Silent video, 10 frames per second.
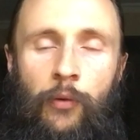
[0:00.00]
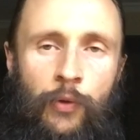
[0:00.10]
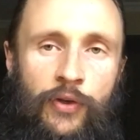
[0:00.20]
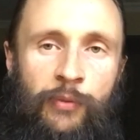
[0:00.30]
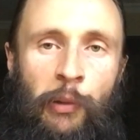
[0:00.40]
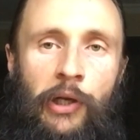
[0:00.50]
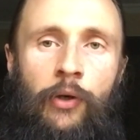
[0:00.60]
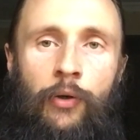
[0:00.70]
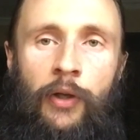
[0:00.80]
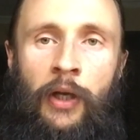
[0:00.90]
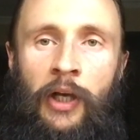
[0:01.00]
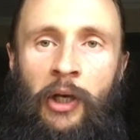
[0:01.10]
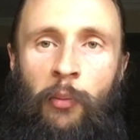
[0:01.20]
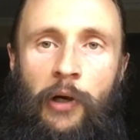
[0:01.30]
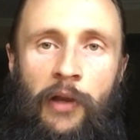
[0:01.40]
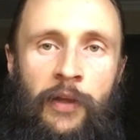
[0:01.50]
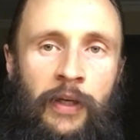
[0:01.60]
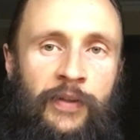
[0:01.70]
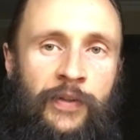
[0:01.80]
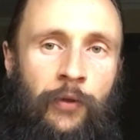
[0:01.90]
which is pretty good. But I think
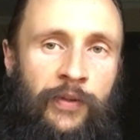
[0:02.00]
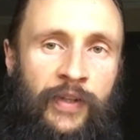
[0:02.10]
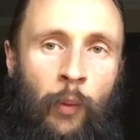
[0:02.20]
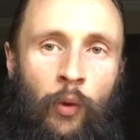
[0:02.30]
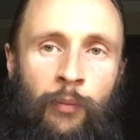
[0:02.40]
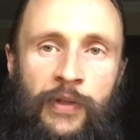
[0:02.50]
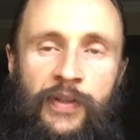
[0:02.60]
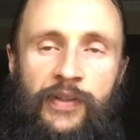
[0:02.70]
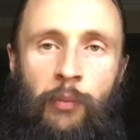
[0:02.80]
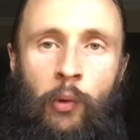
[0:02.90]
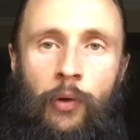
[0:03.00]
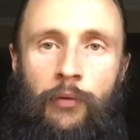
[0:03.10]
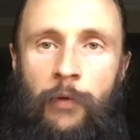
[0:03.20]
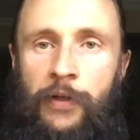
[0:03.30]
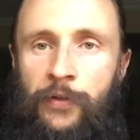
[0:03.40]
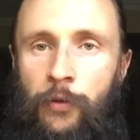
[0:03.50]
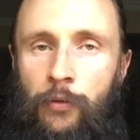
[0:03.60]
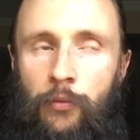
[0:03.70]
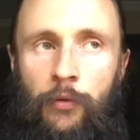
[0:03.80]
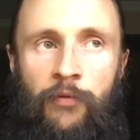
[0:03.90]
it still somewhat misses the point, right? So
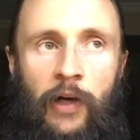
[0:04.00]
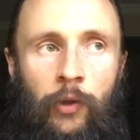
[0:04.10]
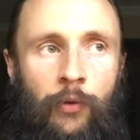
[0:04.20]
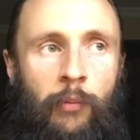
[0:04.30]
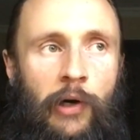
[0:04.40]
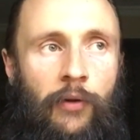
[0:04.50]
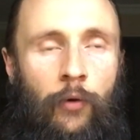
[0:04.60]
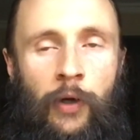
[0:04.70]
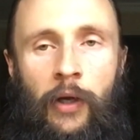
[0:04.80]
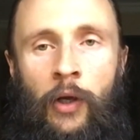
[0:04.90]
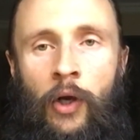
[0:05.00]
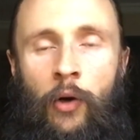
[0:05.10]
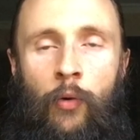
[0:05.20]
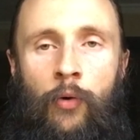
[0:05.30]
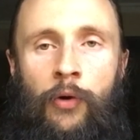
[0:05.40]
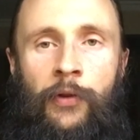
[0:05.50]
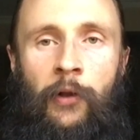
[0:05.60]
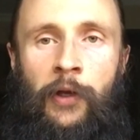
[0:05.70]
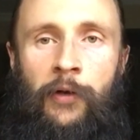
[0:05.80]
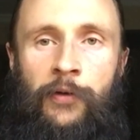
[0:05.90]
you follow the breath, okay. Or they'll
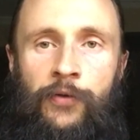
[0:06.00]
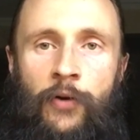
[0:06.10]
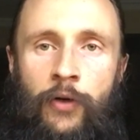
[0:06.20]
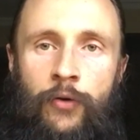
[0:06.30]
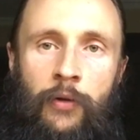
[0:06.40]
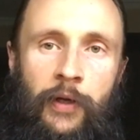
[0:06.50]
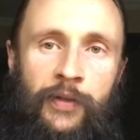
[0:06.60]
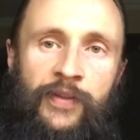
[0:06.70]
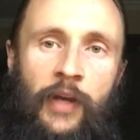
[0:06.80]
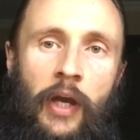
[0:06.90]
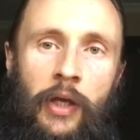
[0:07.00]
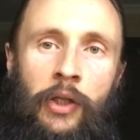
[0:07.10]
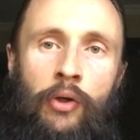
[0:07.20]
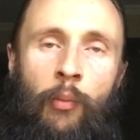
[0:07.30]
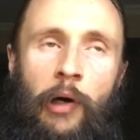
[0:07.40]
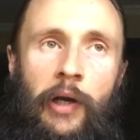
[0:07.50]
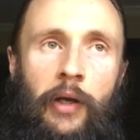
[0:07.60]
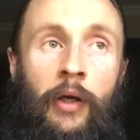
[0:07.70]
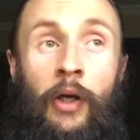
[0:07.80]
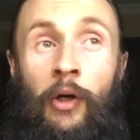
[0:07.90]
get an instruction like stay in your
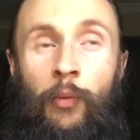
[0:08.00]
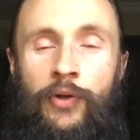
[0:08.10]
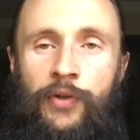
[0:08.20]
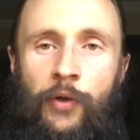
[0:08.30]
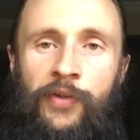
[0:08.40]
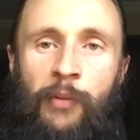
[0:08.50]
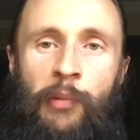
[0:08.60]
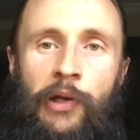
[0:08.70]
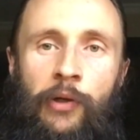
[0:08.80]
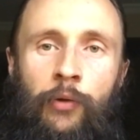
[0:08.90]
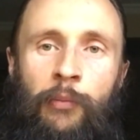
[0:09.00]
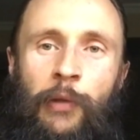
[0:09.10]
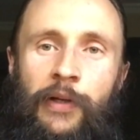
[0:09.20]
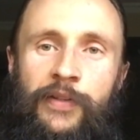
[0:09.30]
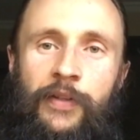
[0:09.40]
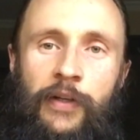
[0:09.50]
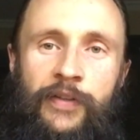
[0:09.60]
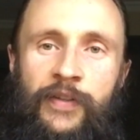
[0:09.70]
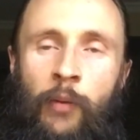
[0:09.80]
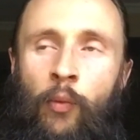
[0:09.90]
body, which is also pretty good, but it's
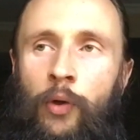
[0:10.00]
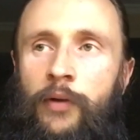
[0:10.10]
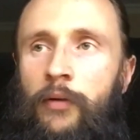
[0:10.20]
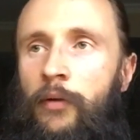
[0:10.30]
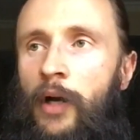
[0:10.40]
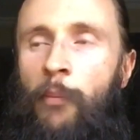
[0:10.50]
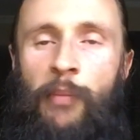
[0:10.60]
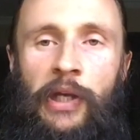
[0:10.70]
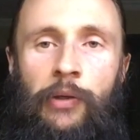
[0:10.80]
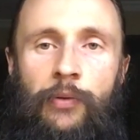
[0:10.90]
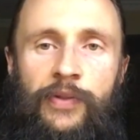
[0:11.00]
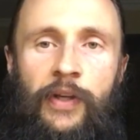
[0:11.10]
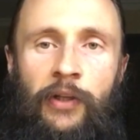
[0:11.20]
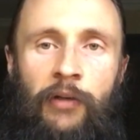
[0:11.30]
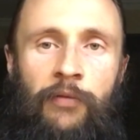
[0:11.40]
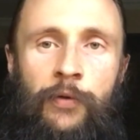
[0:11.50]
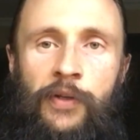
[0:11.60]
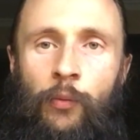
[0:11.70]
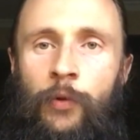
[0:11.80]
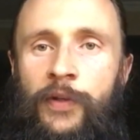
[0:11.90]
somewhat ambiguous and
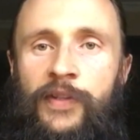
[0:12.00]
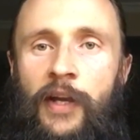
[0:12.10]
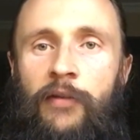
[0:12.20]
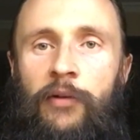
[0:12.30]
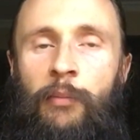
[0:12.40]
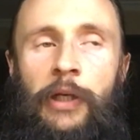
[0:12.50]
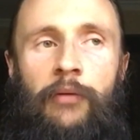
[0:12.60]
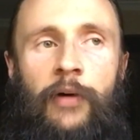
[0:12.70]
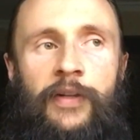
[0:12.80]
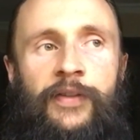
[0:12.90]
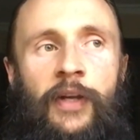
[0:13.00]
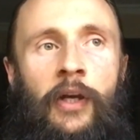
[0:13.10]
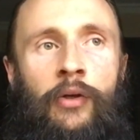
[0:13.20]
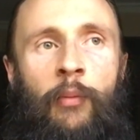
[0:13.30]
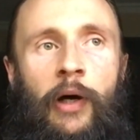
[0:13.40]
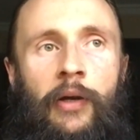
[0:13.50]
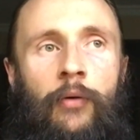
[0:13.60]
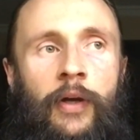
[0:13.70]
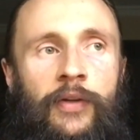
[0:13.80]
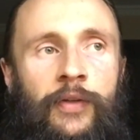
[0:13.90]
confusing. What does that even mean, right? Stay in your body,
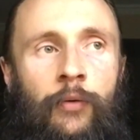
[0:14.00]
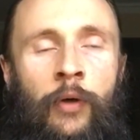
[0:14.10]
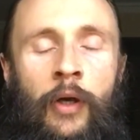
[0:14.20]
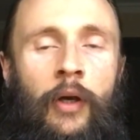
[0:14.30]
okay. So